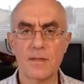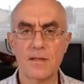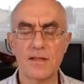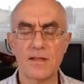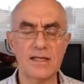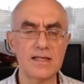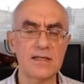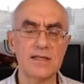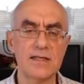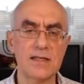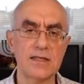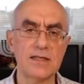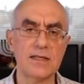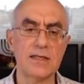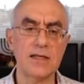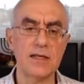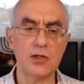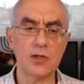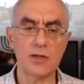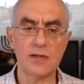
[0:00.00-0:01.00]
This is a
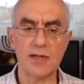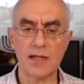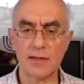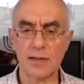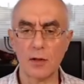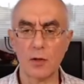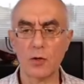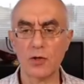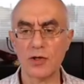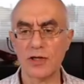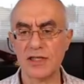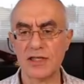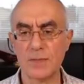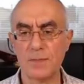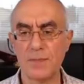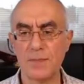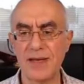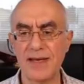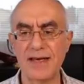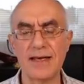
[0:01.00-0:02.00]
season that the Lord is
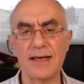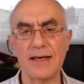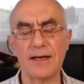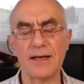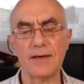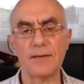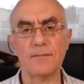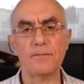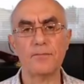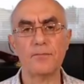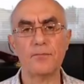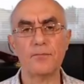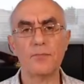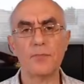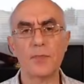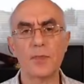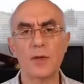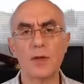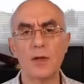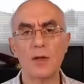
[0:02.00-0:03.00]
speaking.
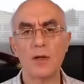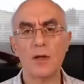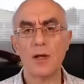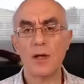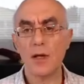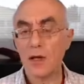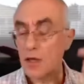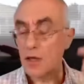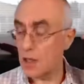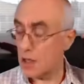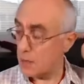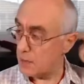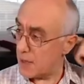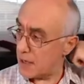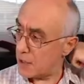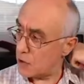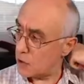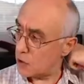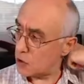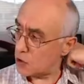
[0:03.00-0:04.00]
He
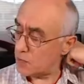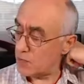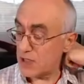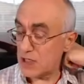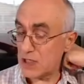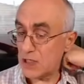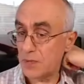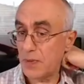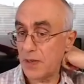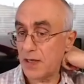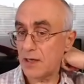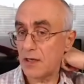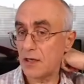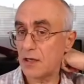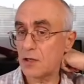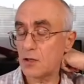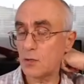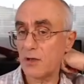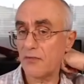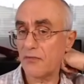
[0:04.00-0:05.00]
may not be
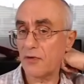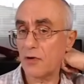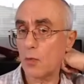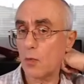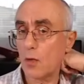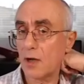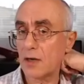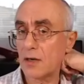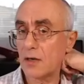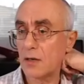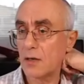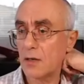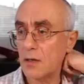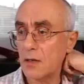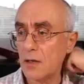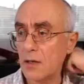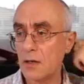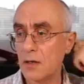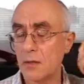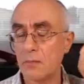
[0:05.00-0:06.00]
speaking to everyone,
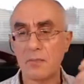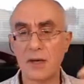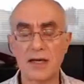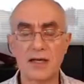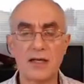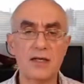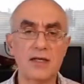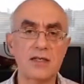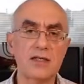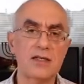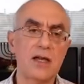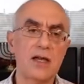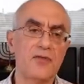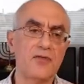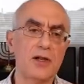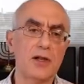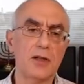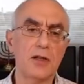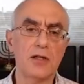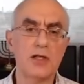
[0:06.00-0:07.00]
but he is
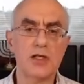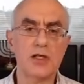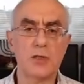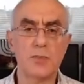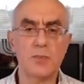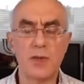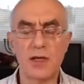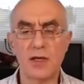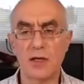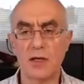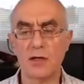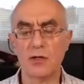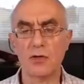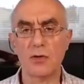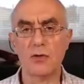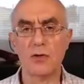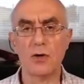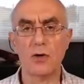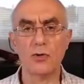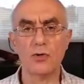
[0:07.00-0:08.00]
definitely speaking
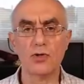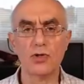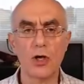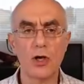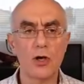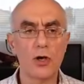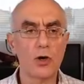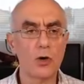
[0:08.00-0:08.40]
to those